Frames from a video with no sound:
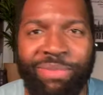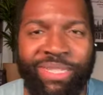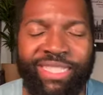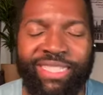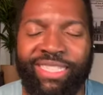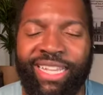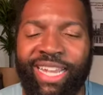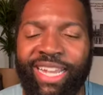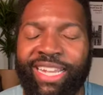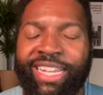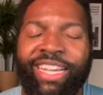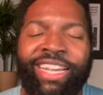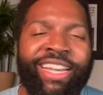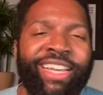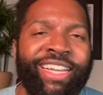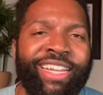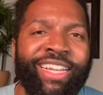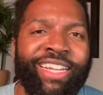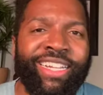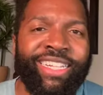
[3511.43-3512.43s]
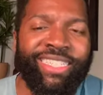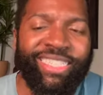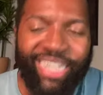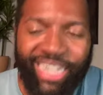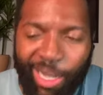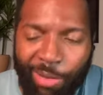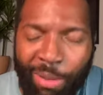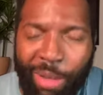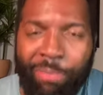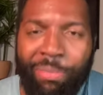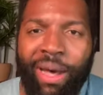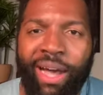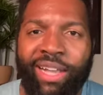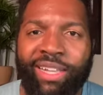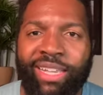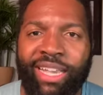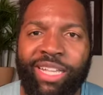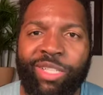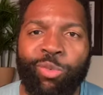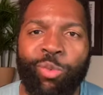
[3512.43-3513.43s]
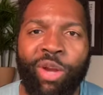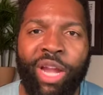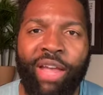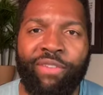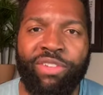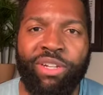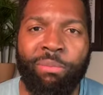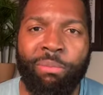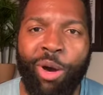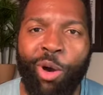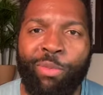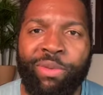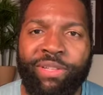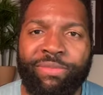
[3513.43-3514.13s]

We're having a moment wherever you get podcasts,